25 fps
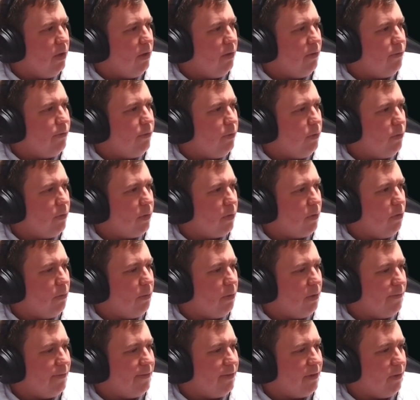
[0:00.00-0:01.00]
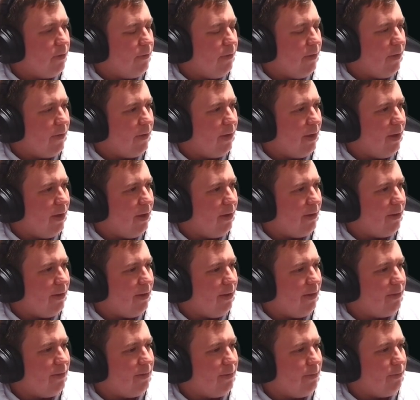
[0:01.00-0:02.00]
4 Recruitment Officer, on the other hand,
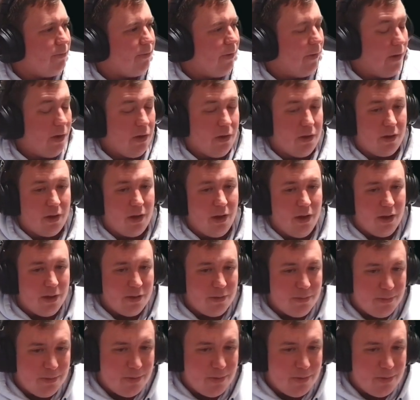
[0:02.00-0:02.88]
is a very good card.